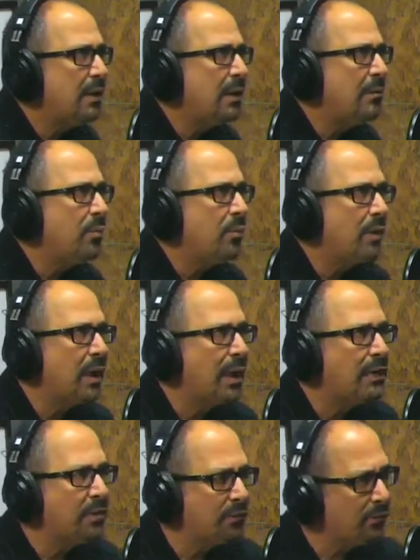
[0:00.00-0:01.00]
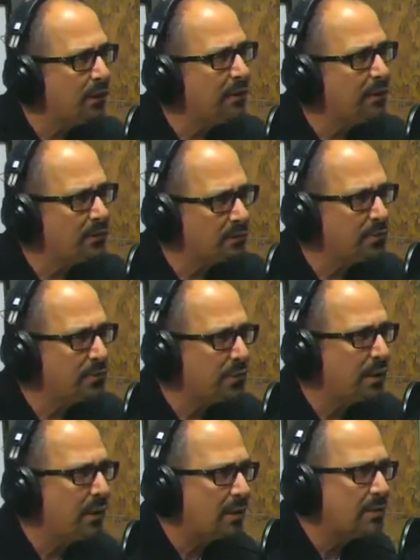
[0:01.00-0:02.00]
Number one, as a father of two
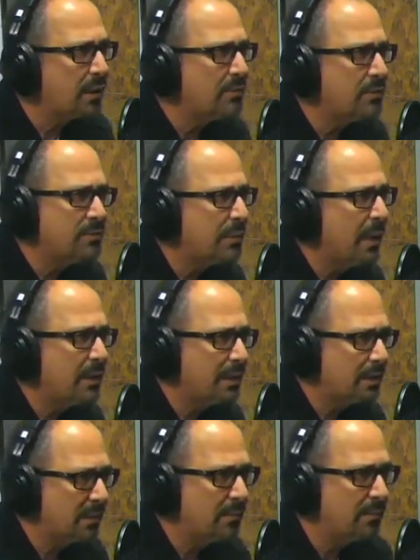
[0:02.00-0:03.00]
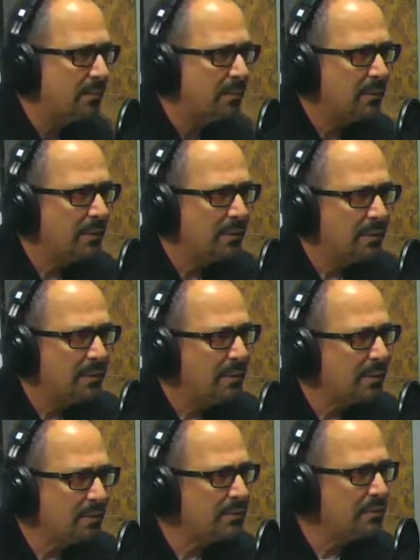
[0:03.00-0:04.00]
daughters, I was mad at him. You
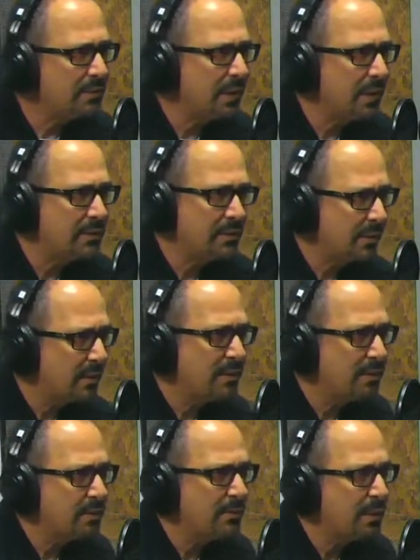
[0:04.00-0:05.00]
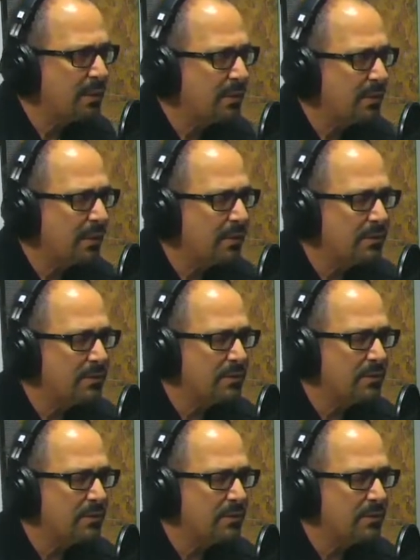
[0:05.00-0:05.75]
don't do that to girls. I mean, regardless